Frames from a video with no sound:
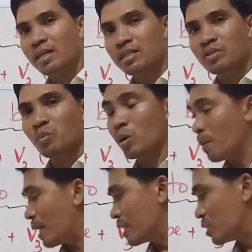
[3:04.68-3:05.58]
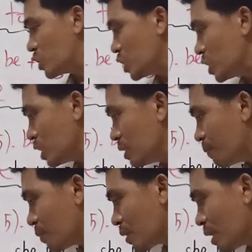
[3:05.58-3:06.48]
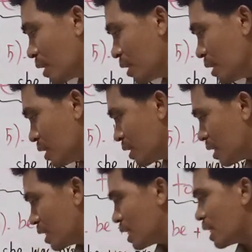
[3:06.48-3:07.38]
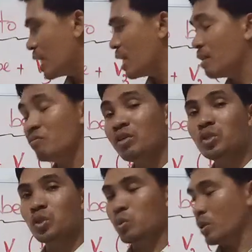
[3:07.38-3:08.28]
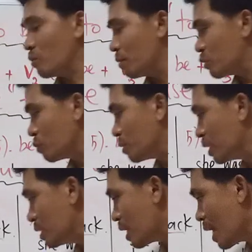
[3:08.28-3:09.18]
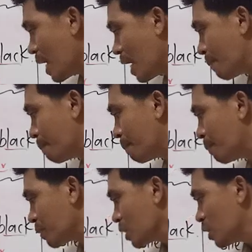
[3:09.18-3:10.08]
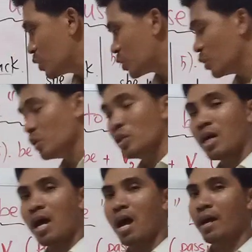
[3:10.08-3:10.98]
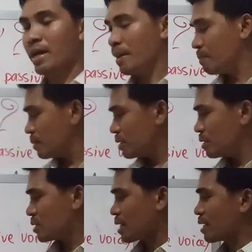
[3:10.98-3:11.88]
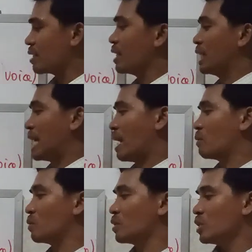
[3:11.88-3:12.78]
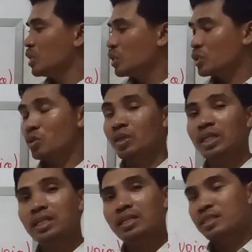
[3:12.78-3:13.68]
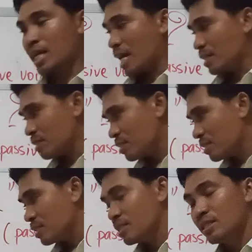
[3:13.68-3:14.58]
is verb ing, okay, and we use with verb to be am. So I am studying now. So in this case,